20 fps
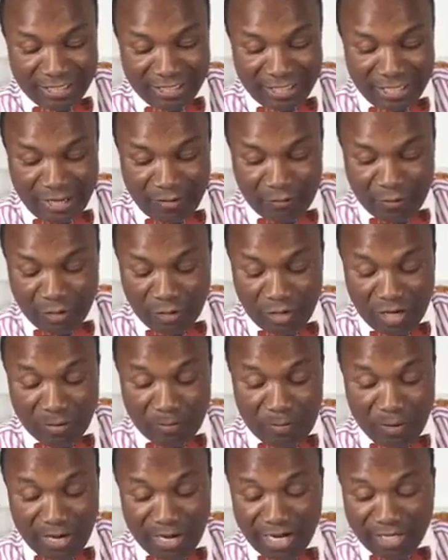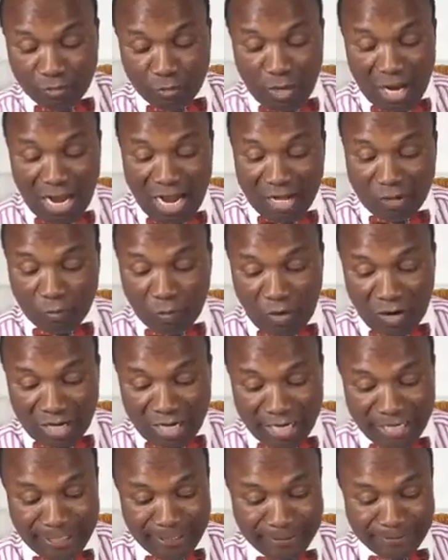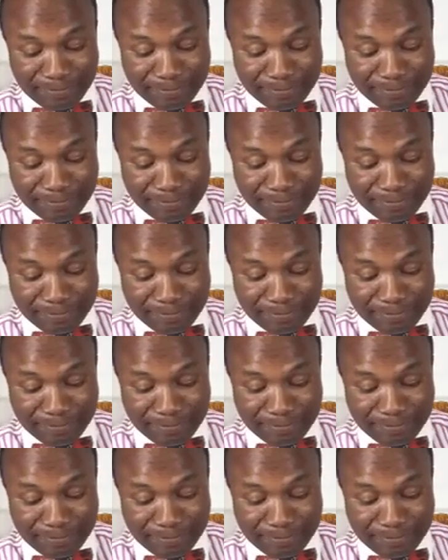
Even though the parents were hardworking,